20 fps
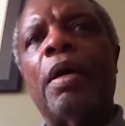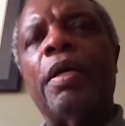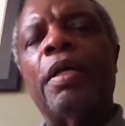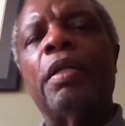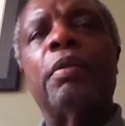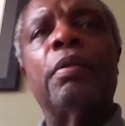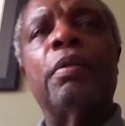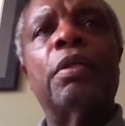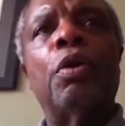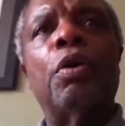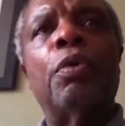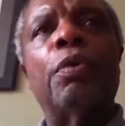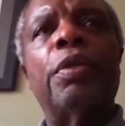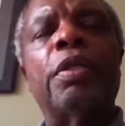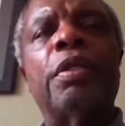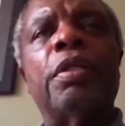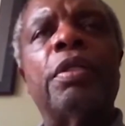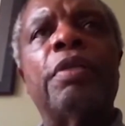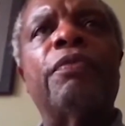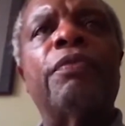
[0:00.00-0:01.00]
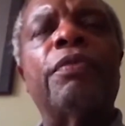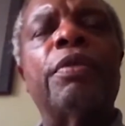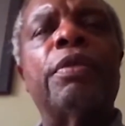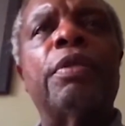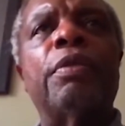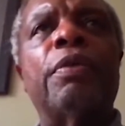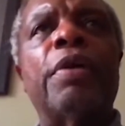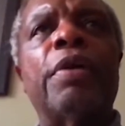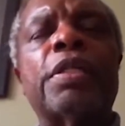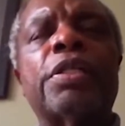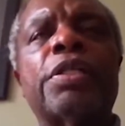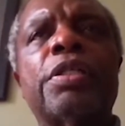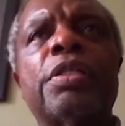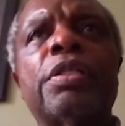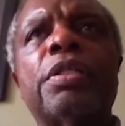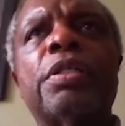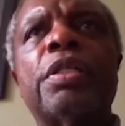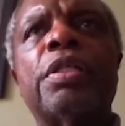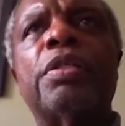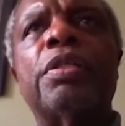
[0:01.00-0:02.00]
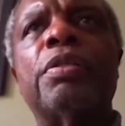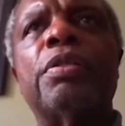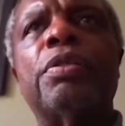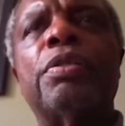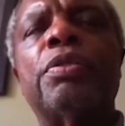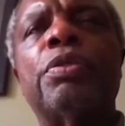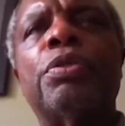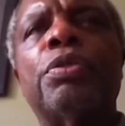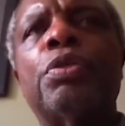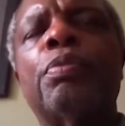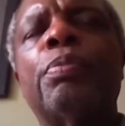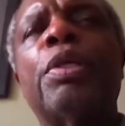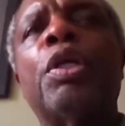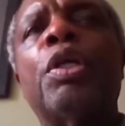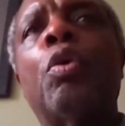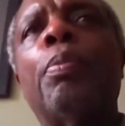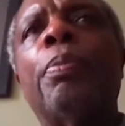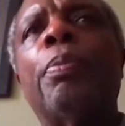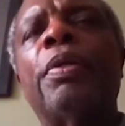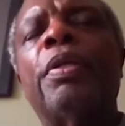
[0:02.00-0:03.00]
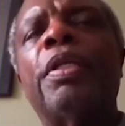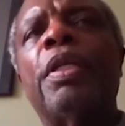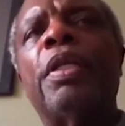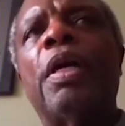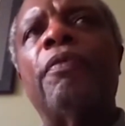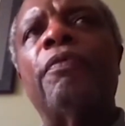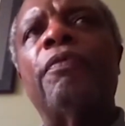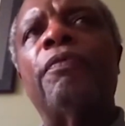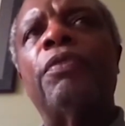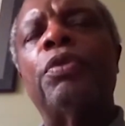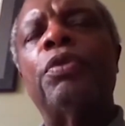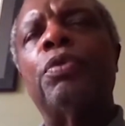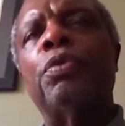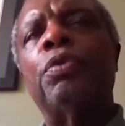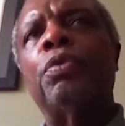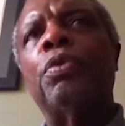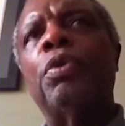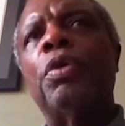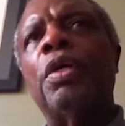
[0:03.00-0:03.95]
It will go in different directions and you should be open enough to